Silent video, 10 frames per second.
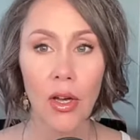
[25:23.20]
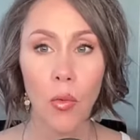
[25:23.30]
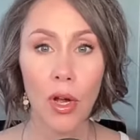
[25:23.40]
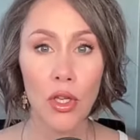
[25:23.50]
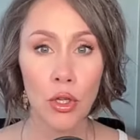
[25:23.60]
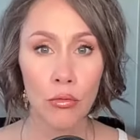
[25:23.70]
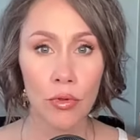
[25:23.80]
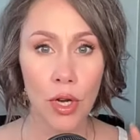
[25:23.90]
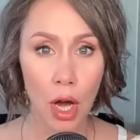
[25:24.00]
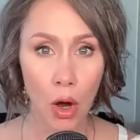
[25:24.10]
what you
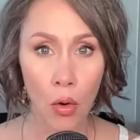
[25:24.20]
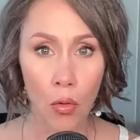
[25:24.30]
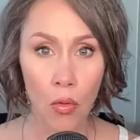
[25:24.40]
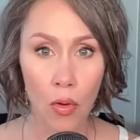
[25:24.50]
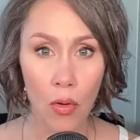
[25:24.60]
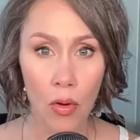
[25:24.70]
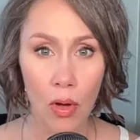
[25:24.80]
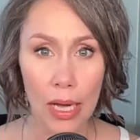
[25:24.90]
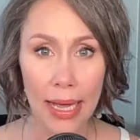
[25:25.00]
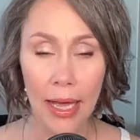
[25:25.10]
know
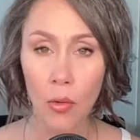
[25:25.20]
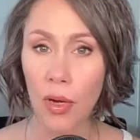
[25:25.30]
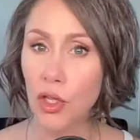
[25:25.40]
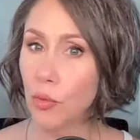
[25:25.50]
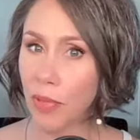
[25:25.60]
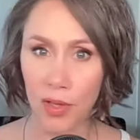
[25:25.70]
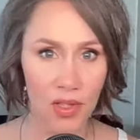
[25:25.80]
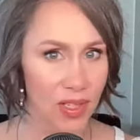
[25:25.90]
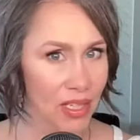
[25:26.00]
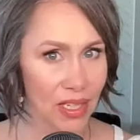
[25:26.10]
and what you
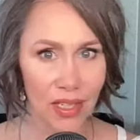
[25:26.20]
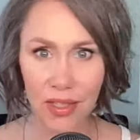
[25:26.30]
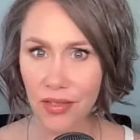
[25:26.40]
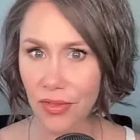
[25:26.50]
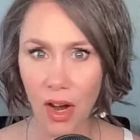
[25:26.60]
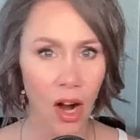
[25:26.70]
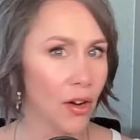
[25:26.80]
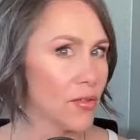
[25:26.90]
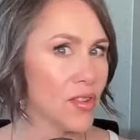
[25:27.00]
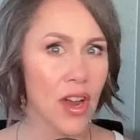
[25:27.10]
perceive are
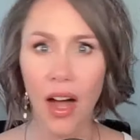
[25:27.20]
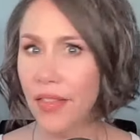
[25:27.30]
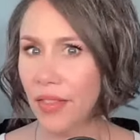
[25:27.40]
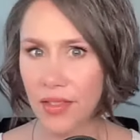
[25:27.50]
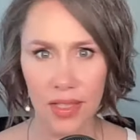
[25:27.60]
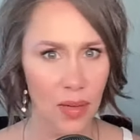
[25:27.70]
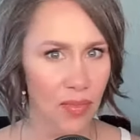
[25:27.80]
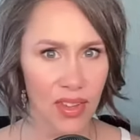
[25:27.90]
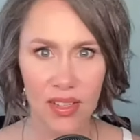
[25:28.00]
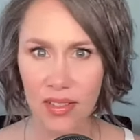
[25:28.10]
not the same
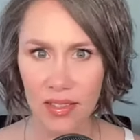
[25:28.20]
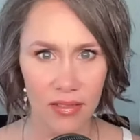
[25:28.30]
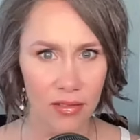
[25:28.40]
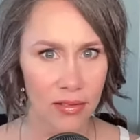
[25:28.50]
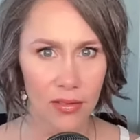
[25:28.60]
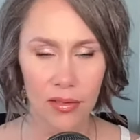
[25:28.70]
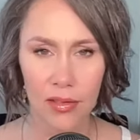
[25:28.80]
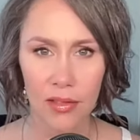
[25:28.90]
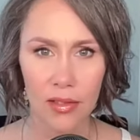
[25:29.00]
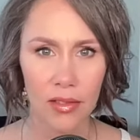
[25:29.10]
things.
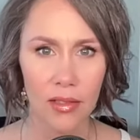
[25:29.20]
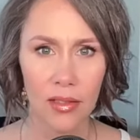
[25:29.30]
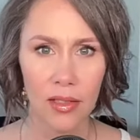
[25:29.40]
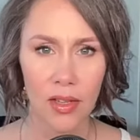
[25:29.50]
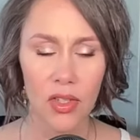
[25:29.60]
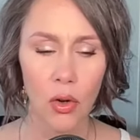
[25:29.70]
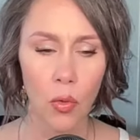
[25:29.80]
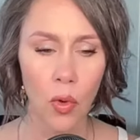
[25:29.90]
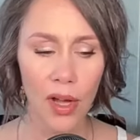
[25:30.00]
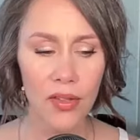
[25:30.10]
So,
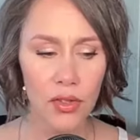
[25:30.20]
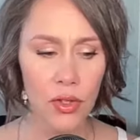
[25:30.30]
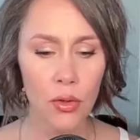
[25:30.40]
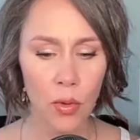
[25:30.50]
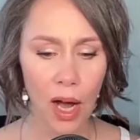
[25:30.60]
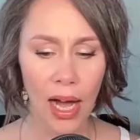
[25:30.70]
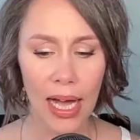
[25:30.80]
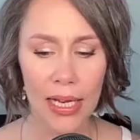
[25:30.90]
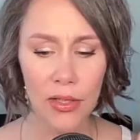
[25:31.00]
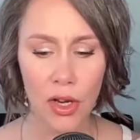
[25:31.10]
what do
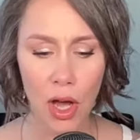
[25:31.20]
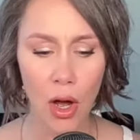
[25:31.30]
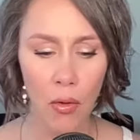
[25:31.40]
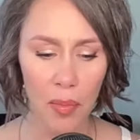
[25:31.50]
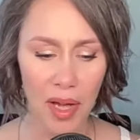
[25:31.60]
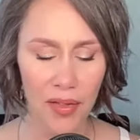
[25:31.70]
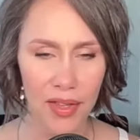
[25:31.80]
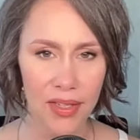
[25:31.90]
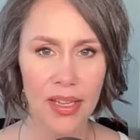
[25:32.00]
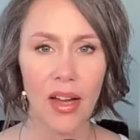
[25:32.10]
I know about
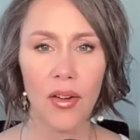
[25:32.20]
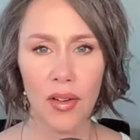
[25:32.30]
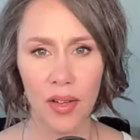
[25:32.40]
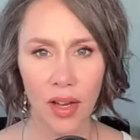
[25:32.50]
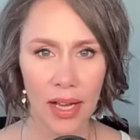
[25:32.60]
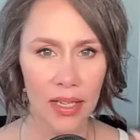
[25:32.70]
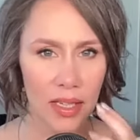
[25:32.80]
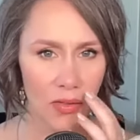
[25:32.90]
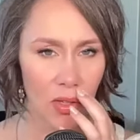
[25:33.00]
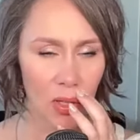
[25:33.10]
this? Now, I could
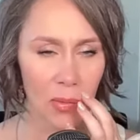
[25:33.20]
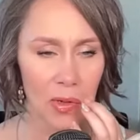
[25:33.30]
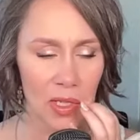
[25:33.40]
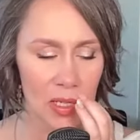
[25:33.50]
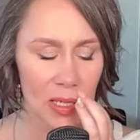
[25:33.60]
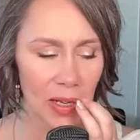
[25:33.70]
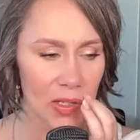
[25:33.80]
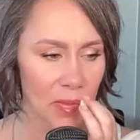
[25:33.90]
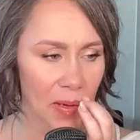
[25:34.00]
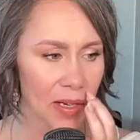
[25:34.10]
give you a little more
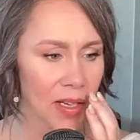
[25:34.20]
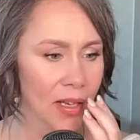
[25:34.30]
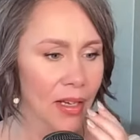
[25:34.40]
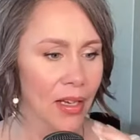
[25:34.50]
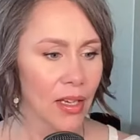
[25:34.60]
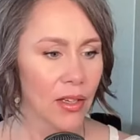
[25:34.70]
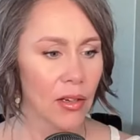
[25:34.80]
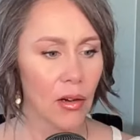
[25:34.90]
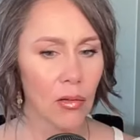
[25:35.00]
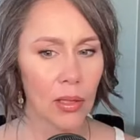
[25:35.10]
details, but you
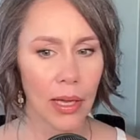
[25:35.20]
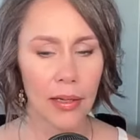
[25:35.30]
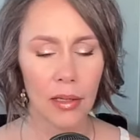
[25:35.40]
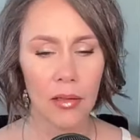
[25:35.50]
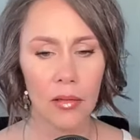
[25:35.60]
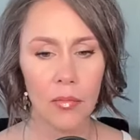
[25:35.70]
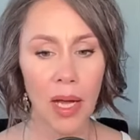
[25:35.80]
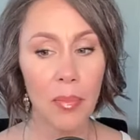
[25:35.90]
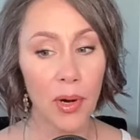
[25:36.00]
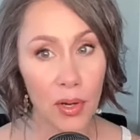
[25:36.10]
know, like my
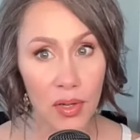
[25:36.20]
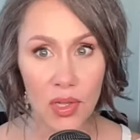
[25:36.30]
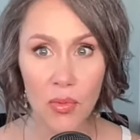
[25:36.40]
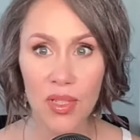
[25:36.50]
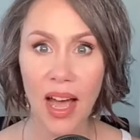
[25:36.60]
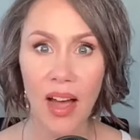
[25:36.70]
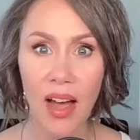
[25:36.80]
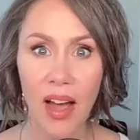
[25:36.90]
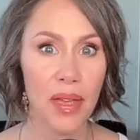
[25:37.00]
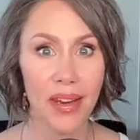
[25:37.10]
person was having
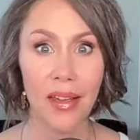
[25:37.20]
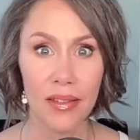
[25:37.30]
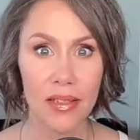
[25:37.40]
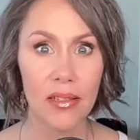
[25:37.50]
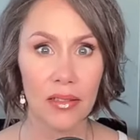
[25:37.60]
a minute